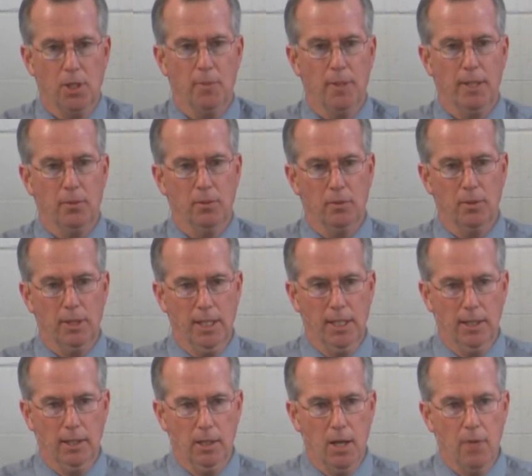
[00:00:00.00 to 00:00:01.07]
I mean, in
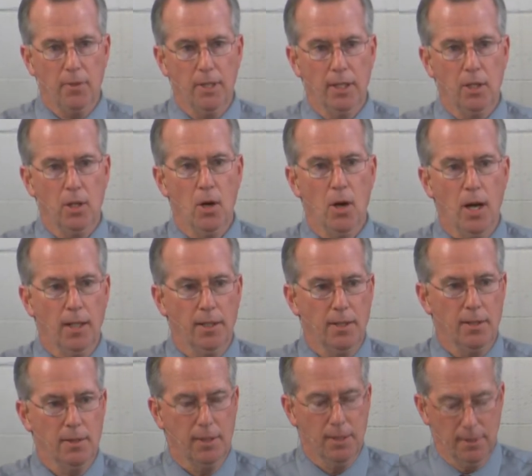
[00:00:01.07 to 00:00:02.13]
loving God,
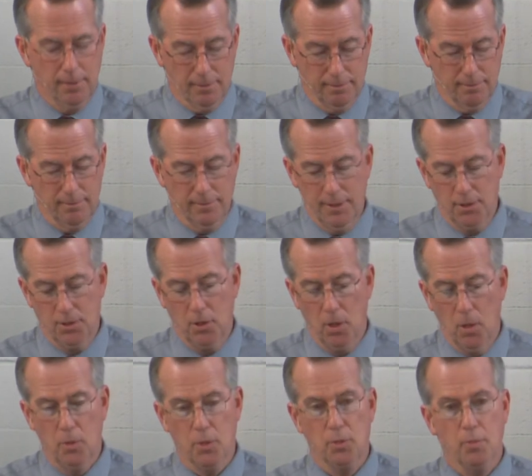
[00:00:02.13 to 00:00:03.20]
it doesn't
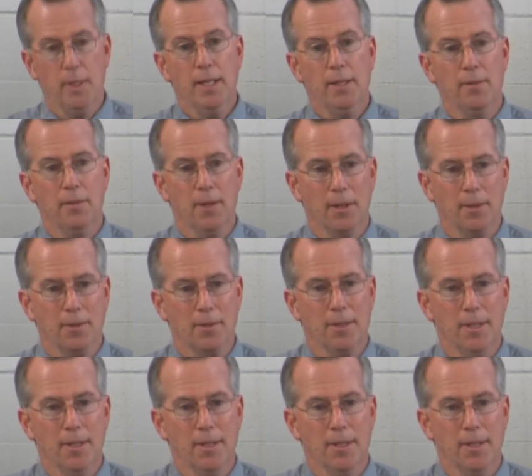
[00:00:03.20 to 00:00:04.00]
always mean that,